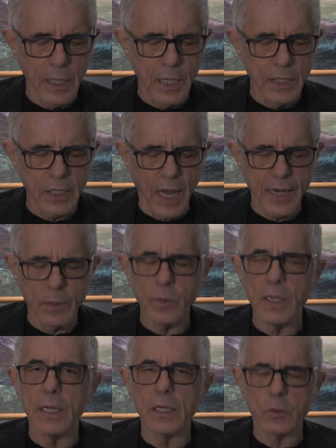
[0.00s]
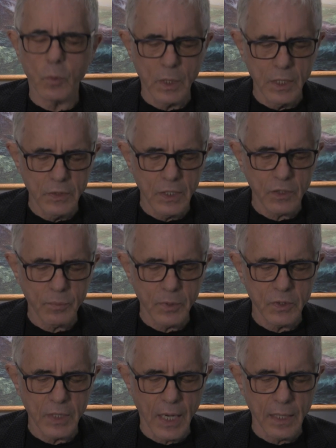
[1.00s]
And diarrhea,
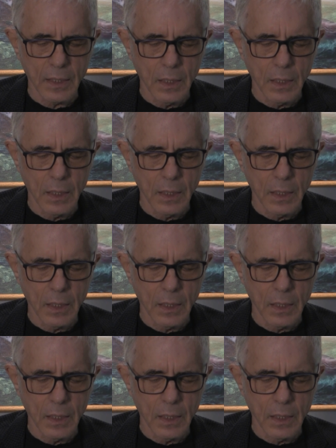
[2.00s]
26%.